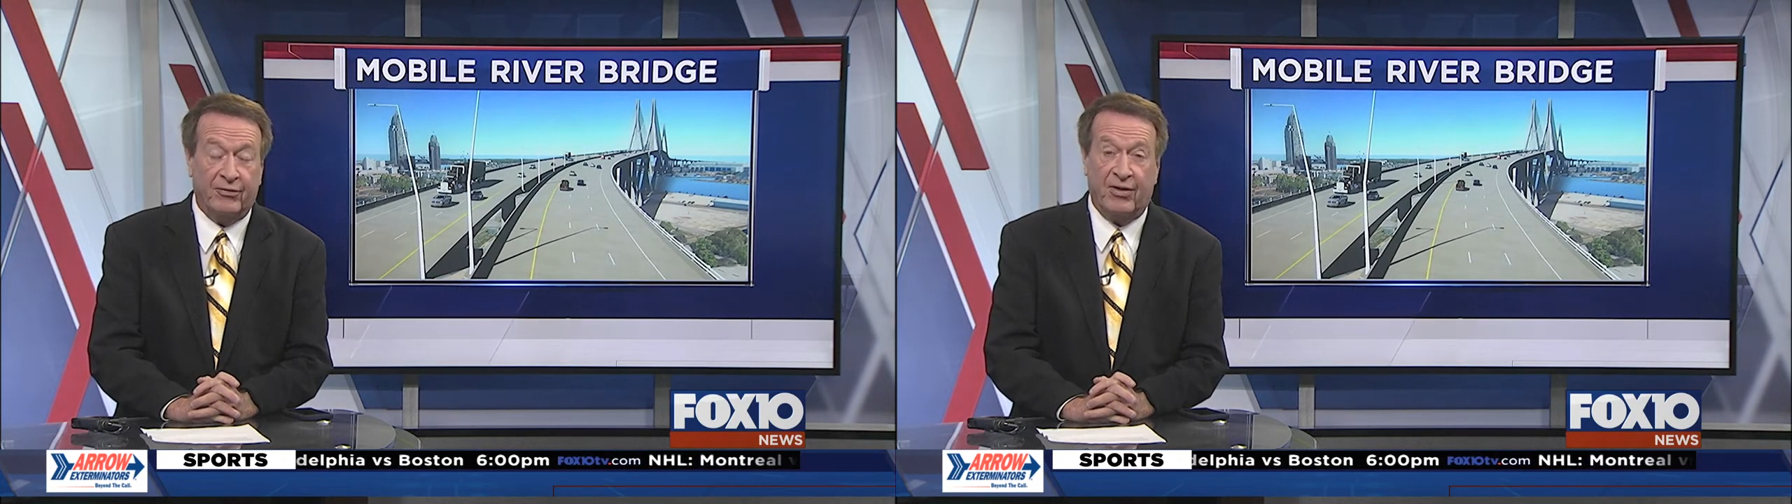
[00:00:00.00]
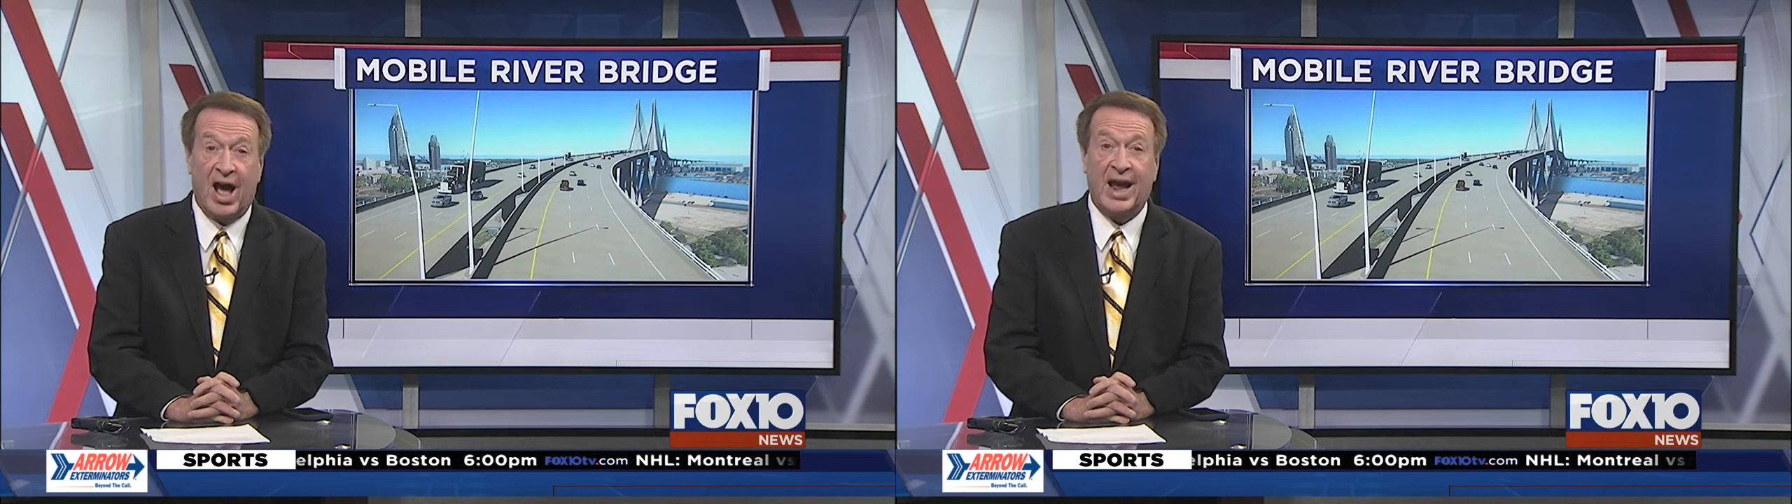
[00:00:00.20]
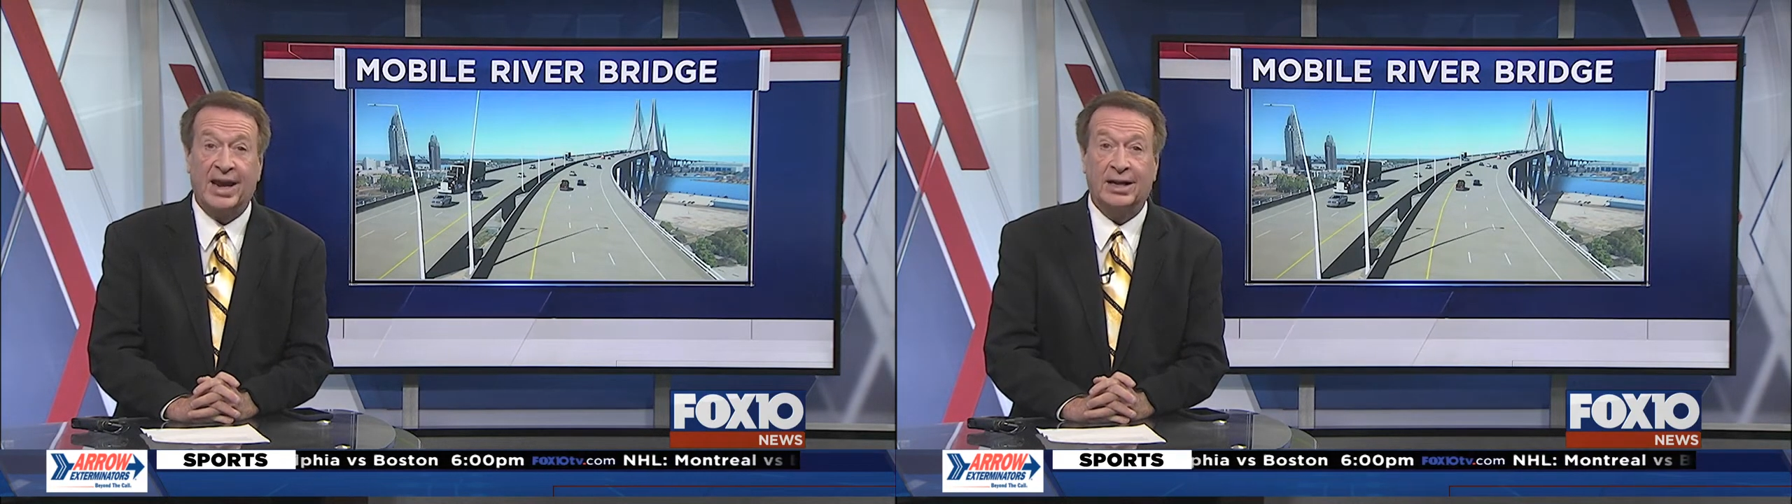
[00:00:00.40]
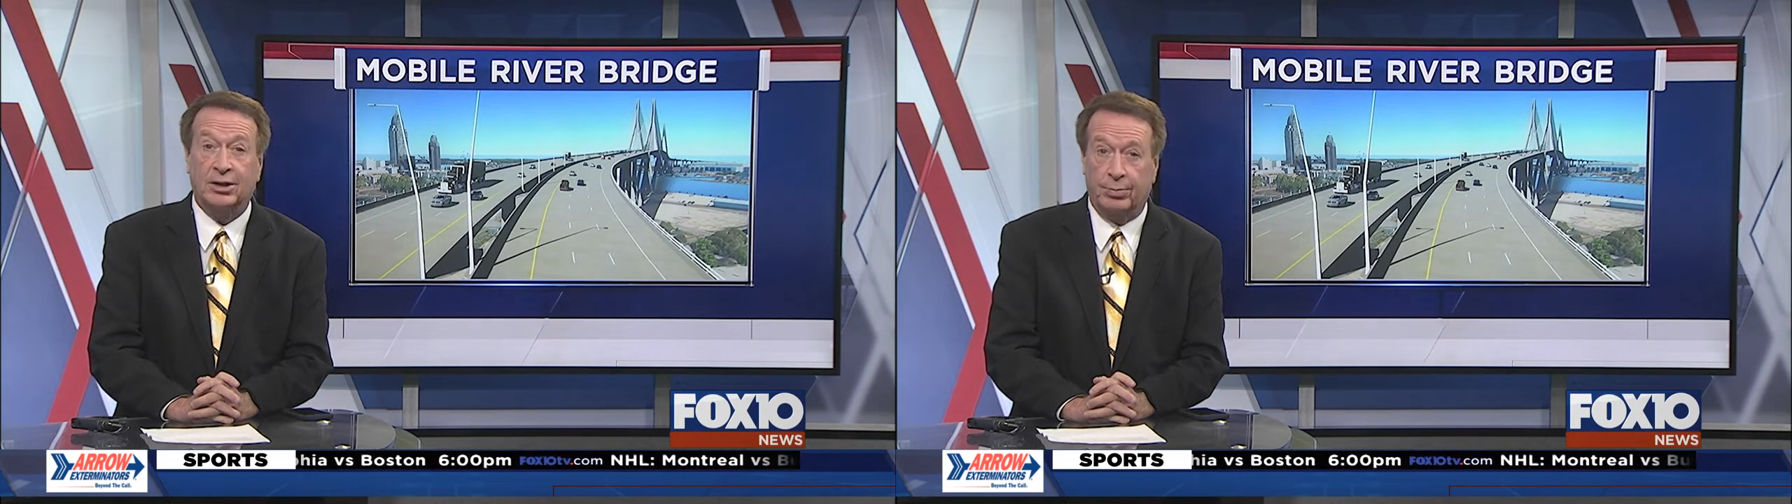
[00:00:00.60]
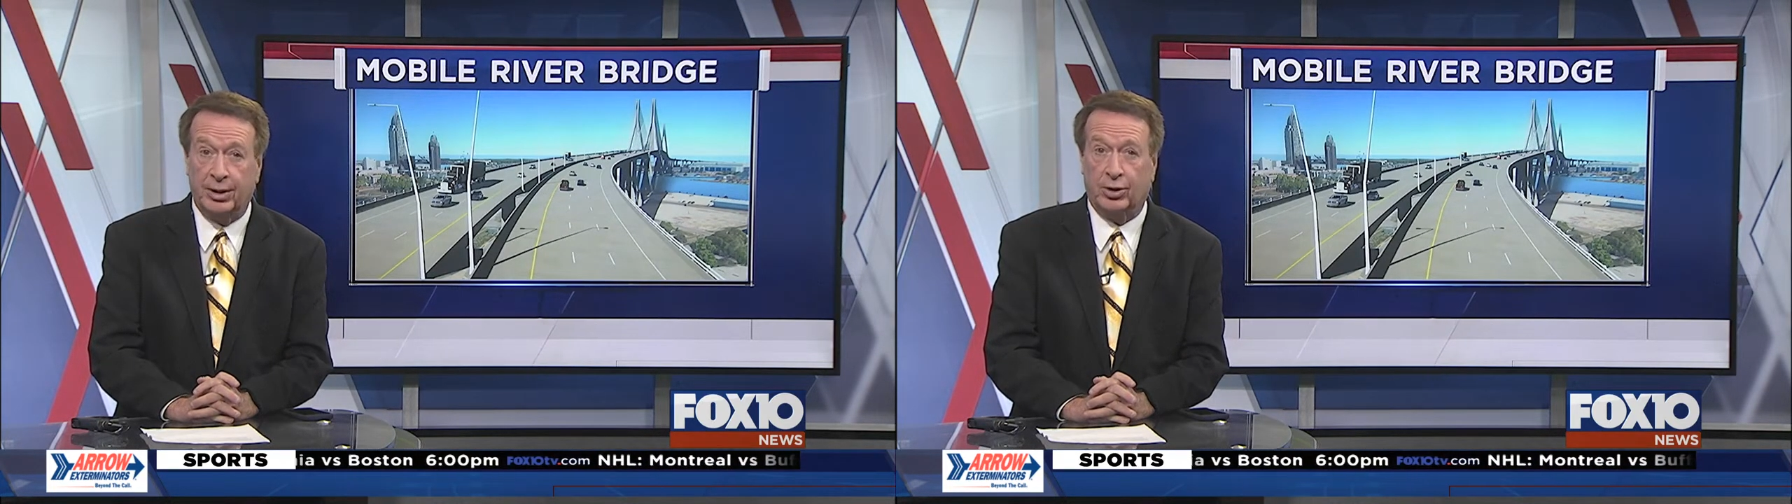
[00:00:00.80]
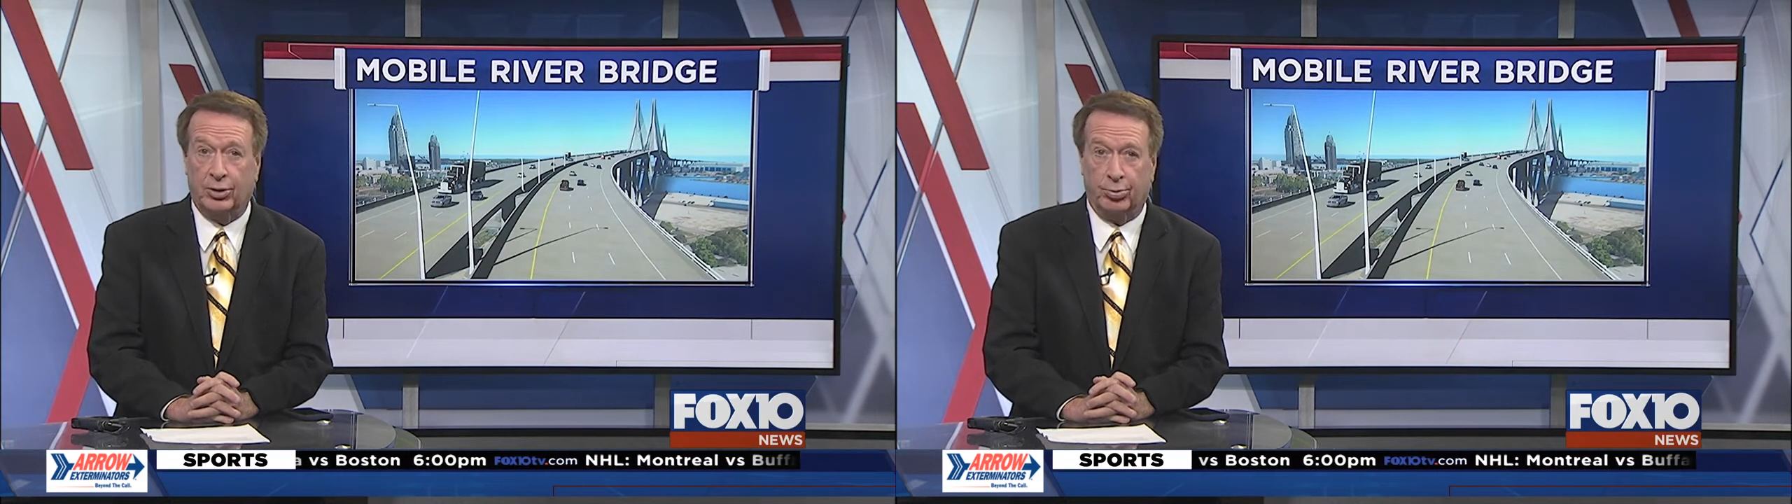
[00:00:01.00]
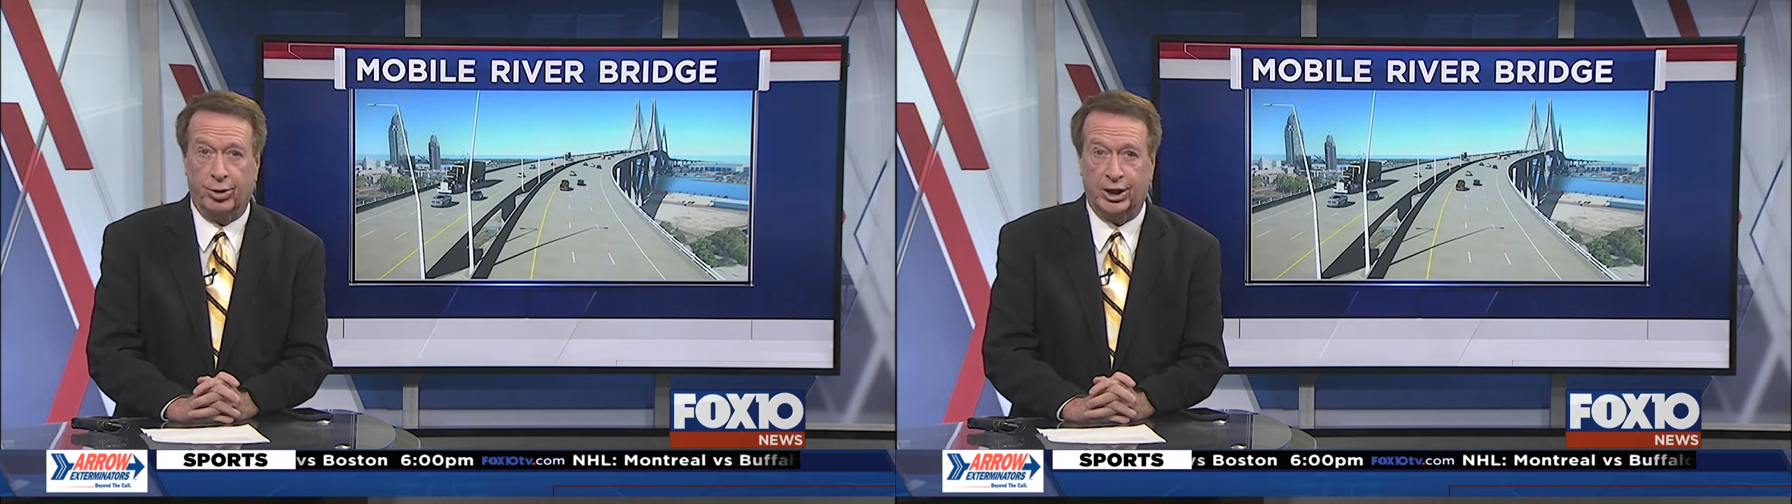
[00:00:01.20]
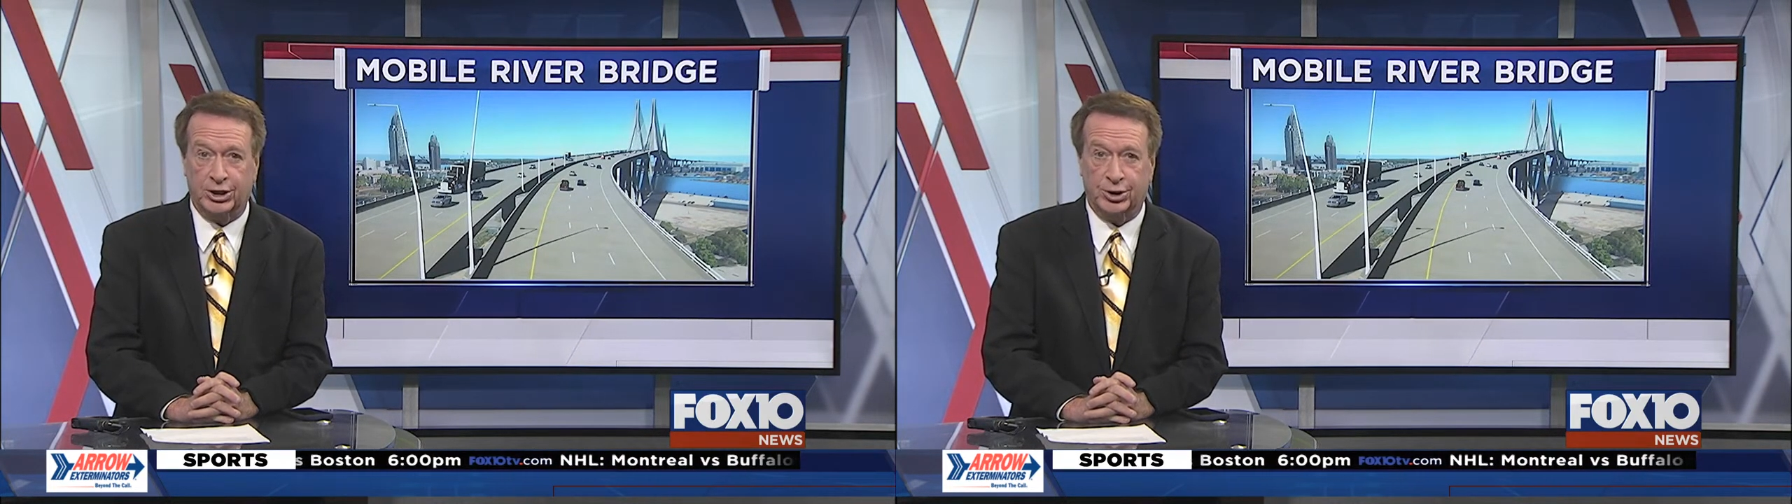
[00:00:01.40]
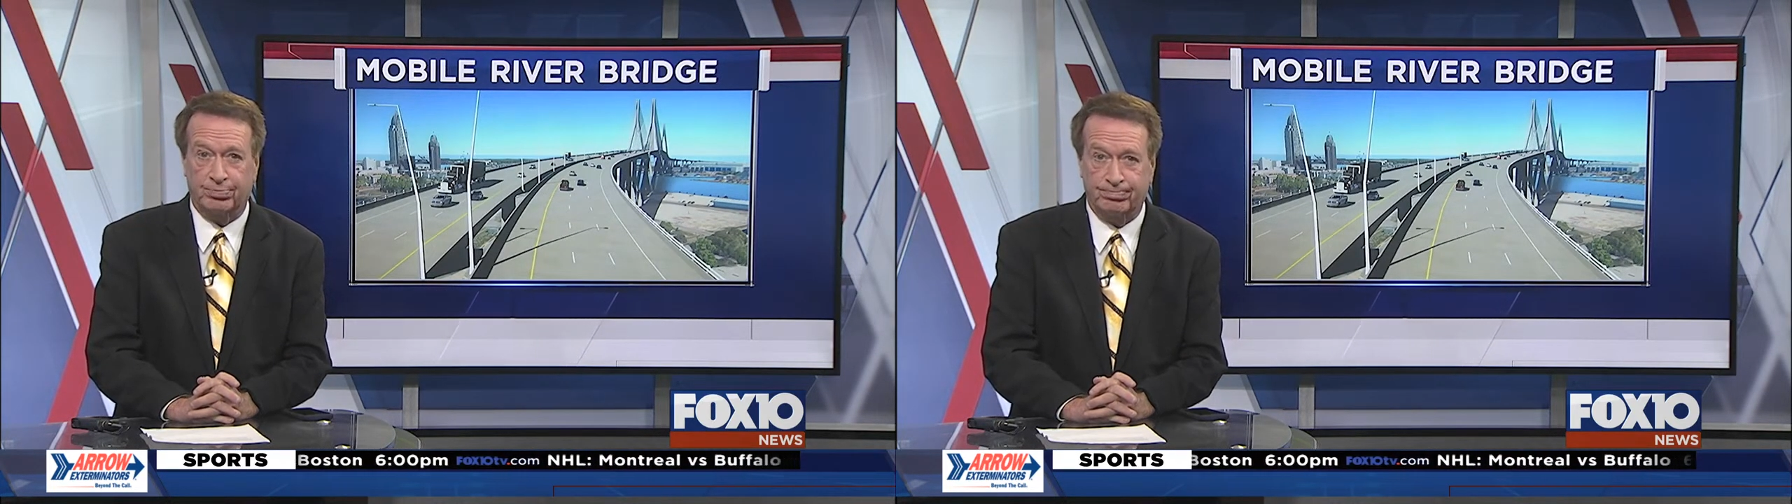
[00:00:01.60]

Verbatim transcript: vying to build the bridge.